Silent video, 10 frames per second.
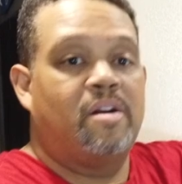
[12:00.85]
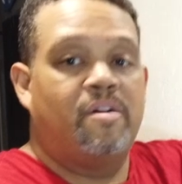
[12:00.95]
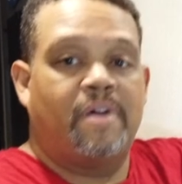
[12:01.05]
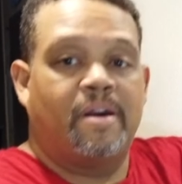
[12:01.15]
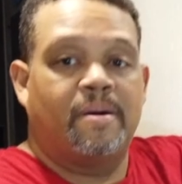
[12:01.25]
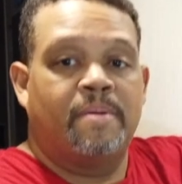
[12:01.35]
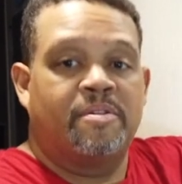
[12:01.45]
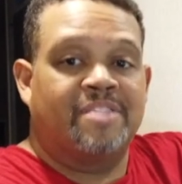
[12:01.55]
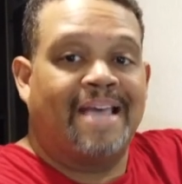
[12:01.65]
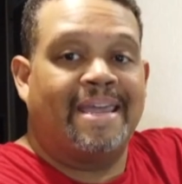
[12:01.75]

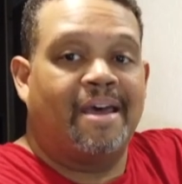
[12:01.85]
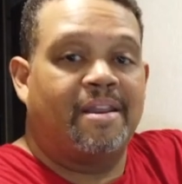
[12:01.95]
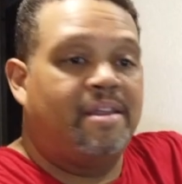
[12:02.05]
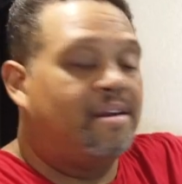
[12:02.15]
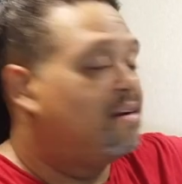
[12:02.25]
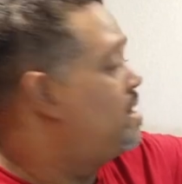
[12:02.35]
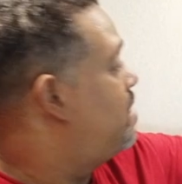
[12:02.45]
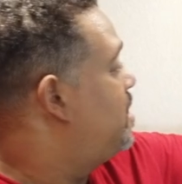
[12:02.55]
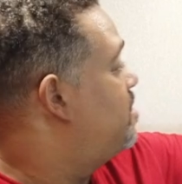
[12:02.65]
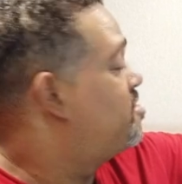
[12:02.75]
our slide out here
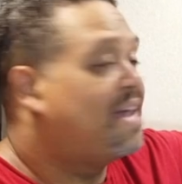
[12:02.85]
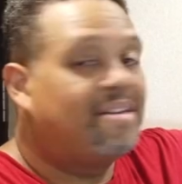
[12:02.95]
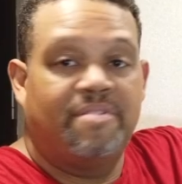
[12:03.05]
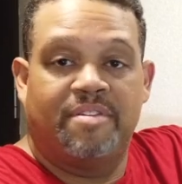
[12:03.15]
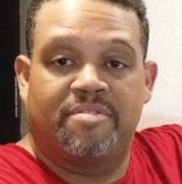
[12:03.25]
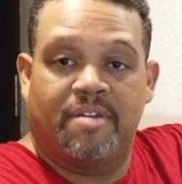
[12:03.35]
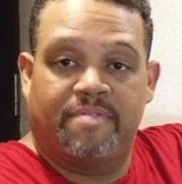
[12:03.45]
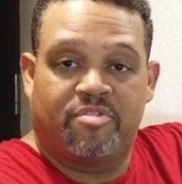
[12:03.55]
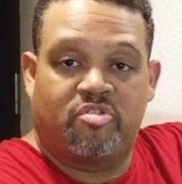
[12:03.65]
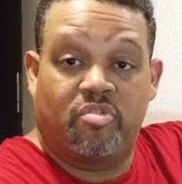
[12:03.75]
on the other side of this
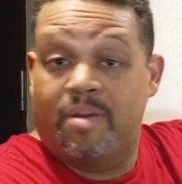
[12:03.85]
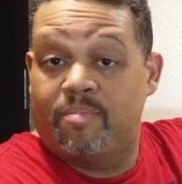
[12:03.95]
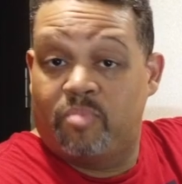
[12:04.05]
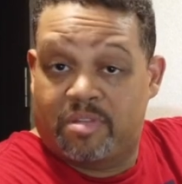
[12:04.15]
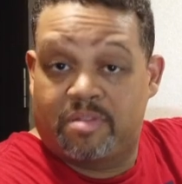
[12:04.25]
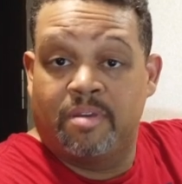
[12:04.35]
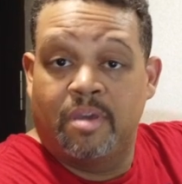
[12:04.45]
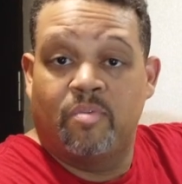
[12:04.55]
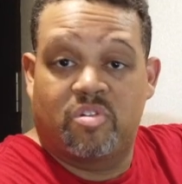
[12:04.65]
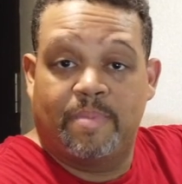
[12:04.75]
trim, which
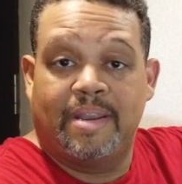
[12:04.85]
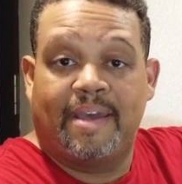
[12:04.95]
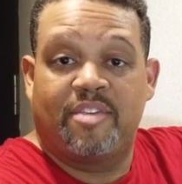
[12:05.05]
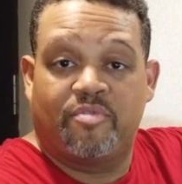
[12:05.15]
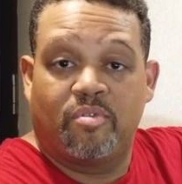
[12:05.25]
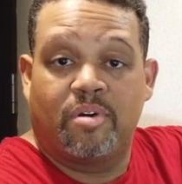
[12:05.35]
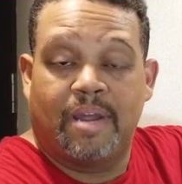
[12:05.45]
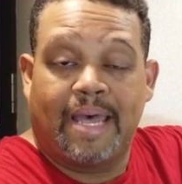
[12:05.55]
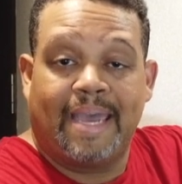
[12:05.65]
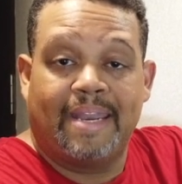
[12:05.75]
would be nice for
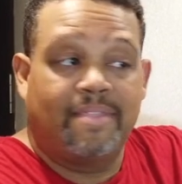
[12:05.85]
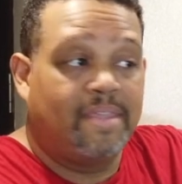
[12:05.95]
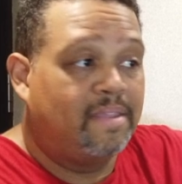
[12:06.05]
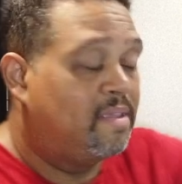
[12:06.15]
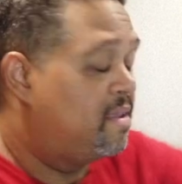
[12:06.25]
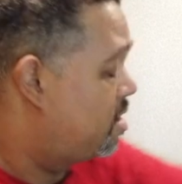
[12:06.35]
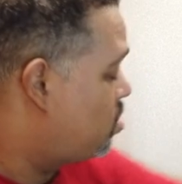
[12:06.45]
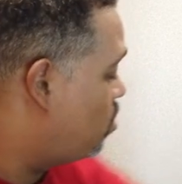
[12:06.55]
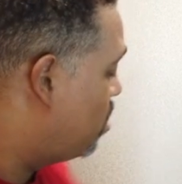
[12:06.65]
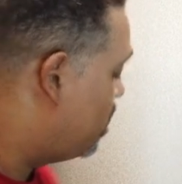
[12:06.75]
hiding the
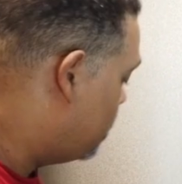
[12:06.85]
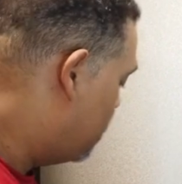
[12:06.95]
cord.